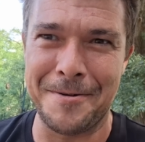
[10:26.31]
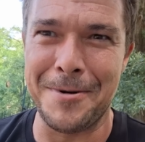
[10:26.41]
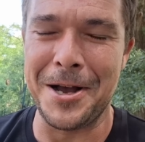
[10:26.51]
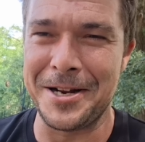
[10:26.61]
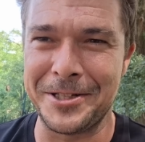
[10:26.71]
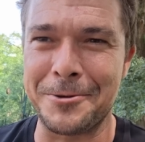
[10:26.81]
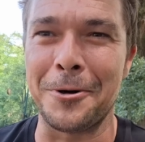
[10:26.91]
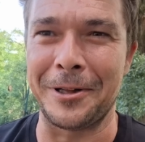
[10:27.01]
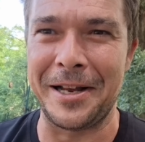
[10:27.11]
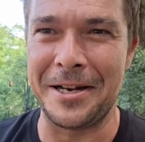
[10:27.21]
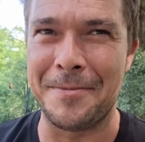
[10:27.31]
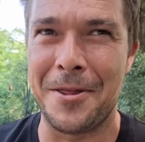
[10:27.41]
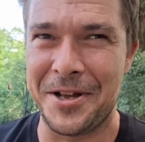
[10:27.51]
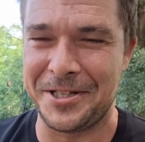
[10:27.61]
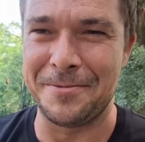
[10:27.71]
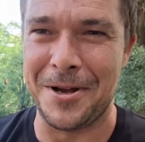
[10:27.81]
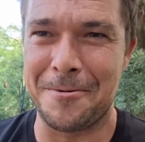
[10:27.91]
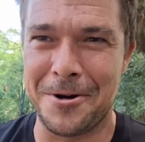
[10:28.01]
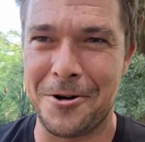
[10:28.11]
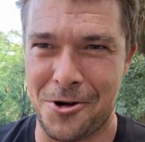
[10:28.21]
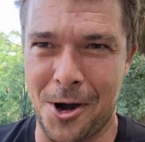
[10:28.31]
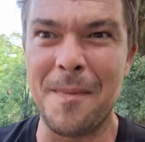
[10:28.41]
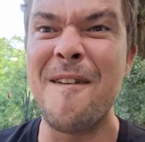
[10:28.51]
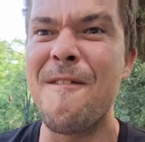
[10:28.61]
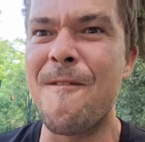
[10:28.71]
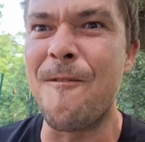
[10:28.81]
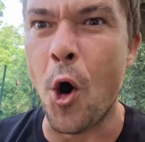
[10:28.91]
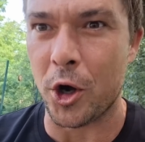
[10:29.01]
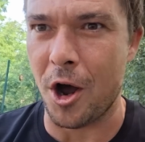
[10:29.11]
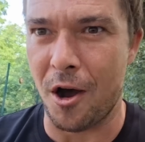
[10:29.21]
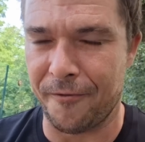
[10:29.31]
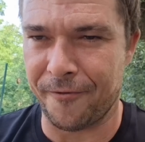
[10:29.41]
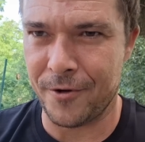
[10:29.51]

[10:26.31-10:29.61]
my squad leader, but this is my workshop. Fuck off.